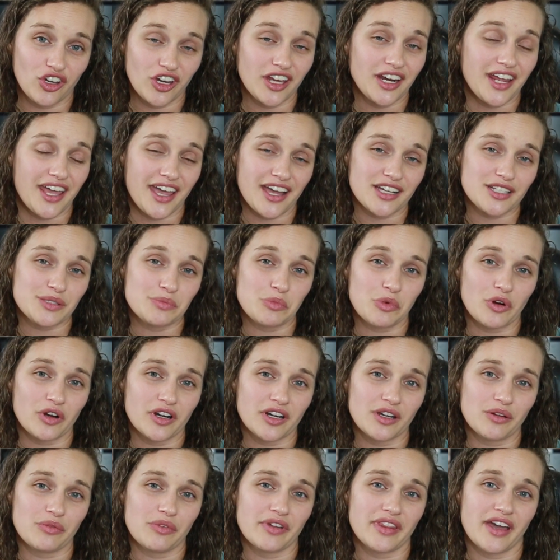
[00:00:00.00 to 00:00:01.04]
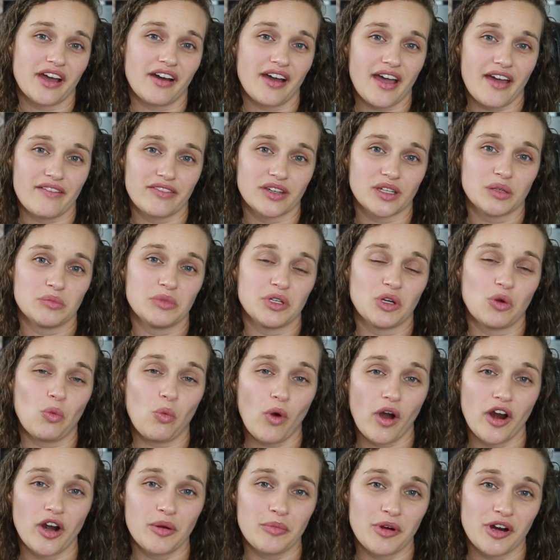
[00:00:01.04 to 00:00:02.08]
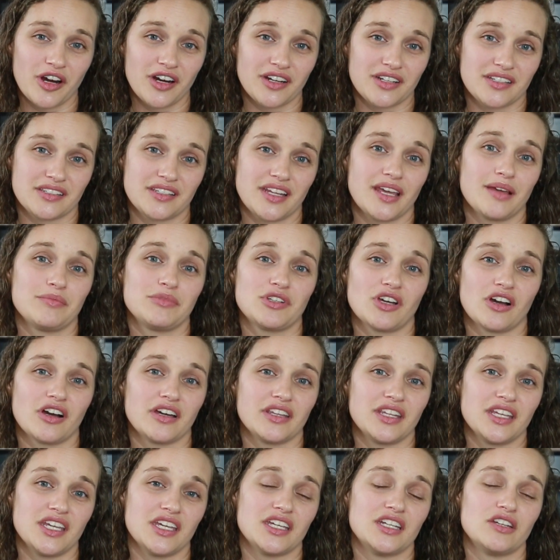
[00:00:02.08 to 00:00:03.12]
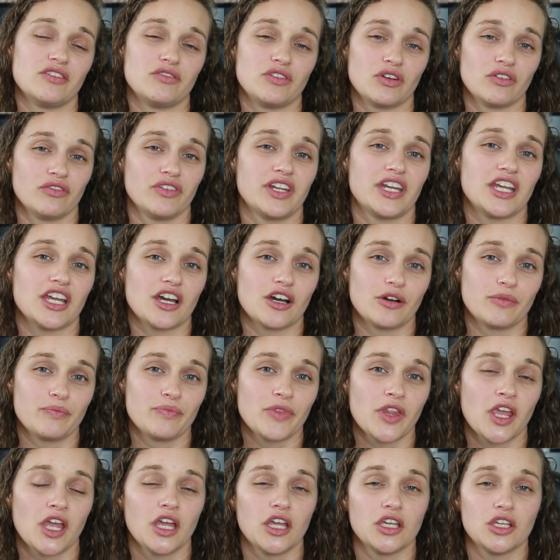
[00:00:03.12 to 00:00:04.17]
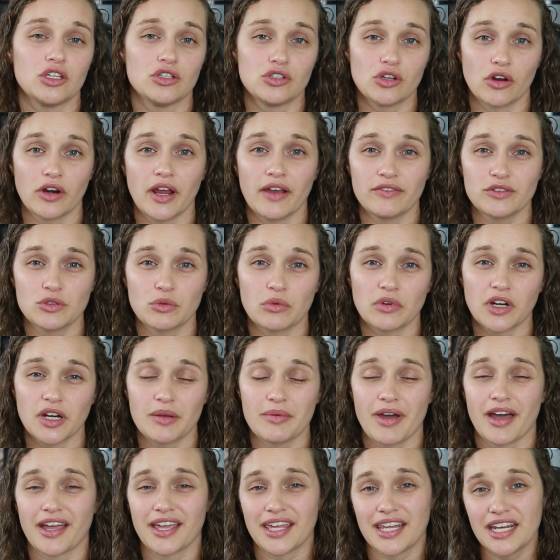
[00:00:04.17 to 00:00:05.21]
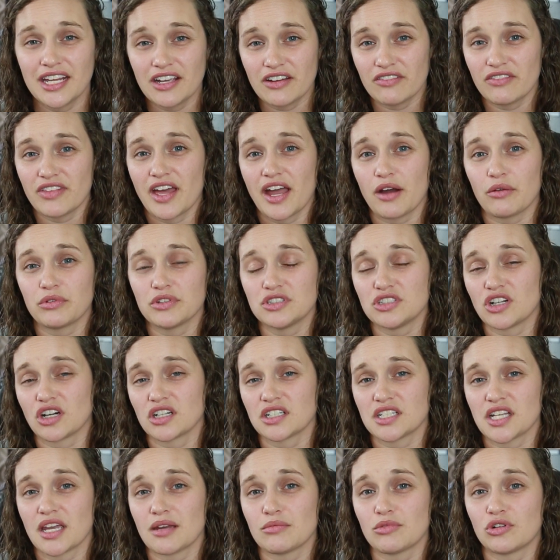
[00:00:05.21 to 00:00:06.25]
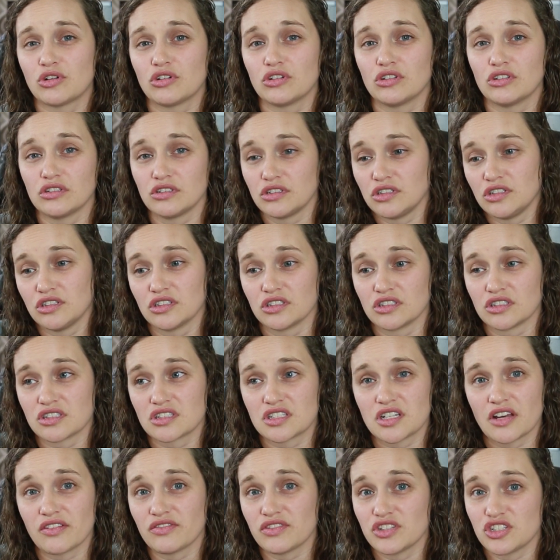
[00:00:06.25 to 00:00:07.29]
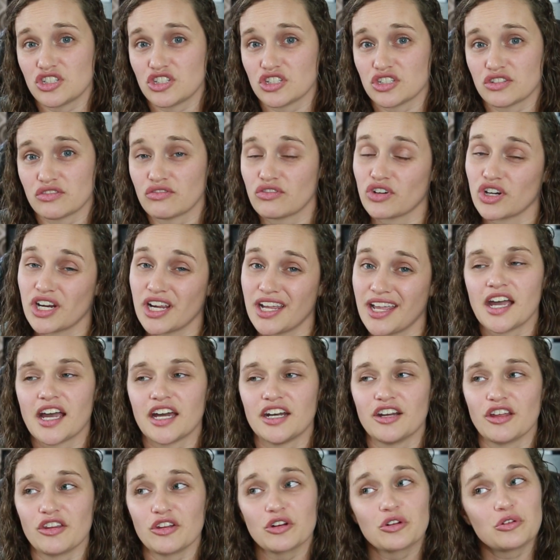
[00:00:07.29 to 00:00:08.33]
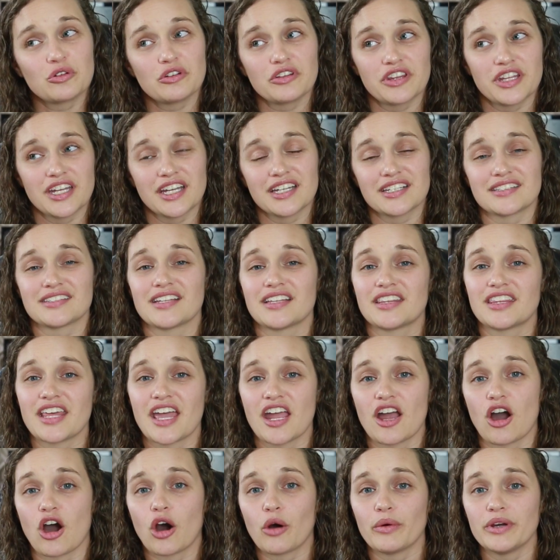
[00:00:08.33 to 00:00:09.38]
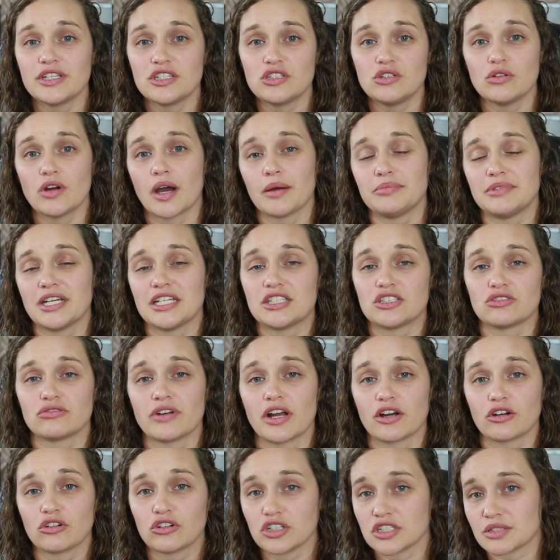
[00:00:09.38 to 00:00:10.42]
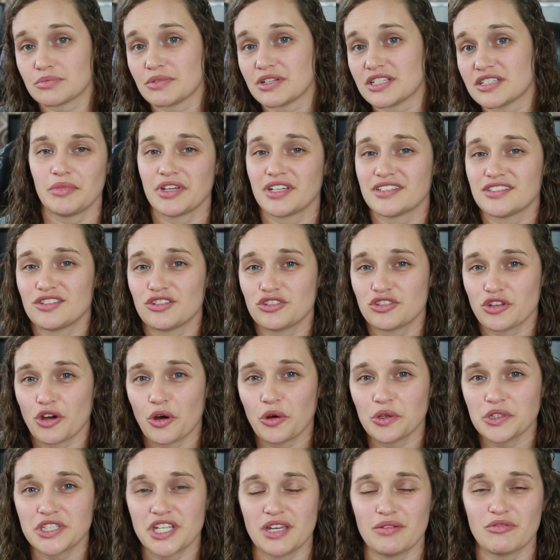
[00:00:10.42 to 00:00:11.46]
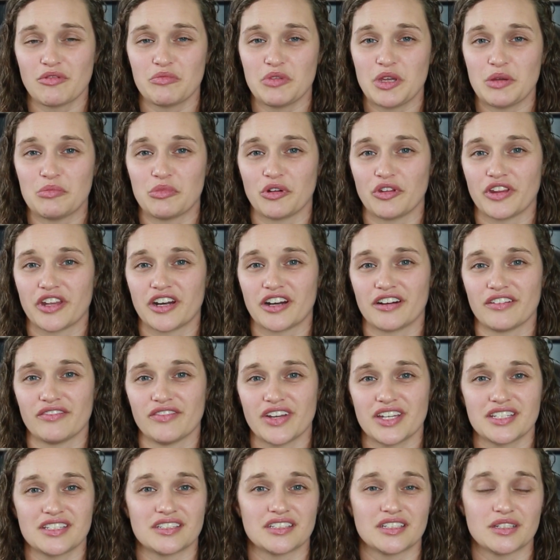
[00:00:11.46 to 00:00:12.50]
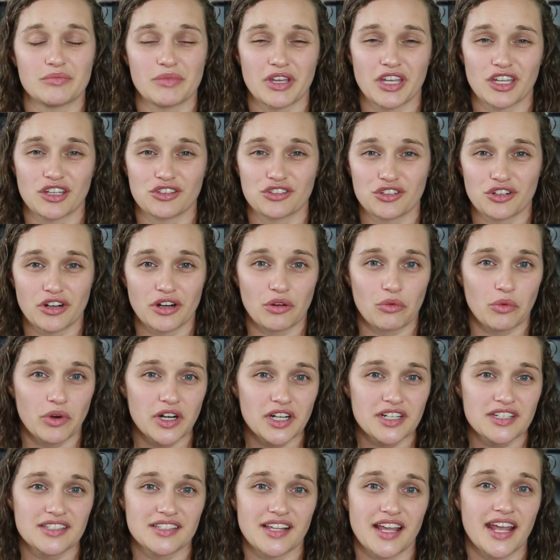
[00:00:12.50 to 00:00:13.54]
couldn't export it without having a big watermark stamped on the end of your video. You don't have to worry about any of that with Darktable. Your stuff is just free. Another cool thing is that they always do updates around Christmas because there's a whole team of people that are invested in making sure it works